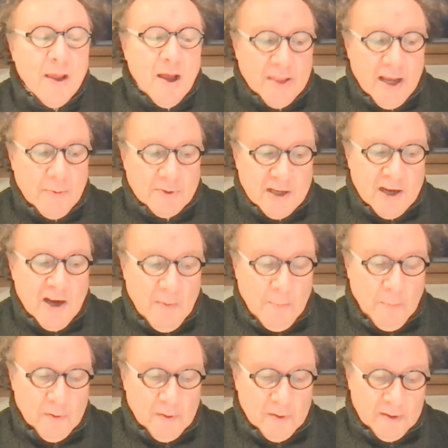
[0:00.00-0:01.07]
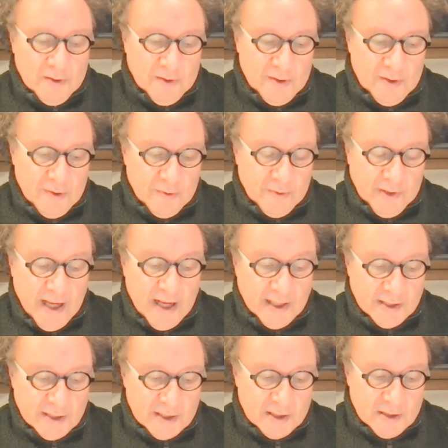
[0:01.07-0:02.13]
That was coupled to
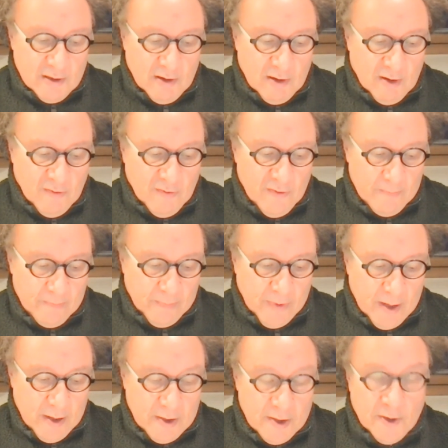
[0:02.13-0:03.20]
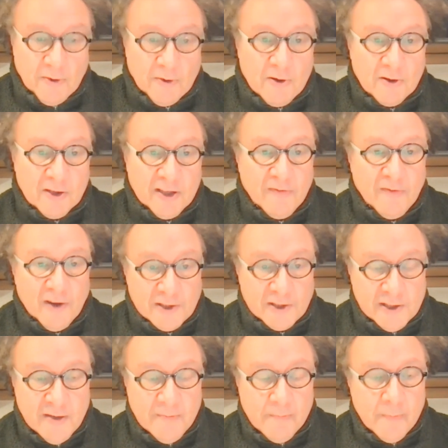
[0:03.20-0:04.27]
tests of neurocognitive
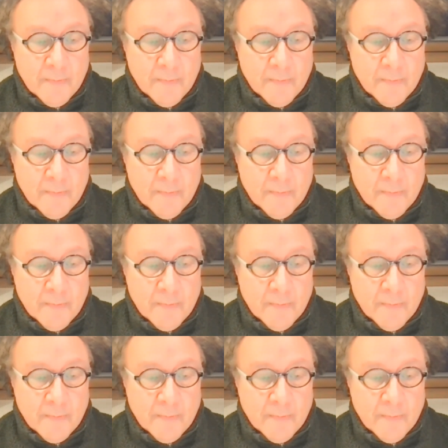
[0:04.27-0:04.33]
function.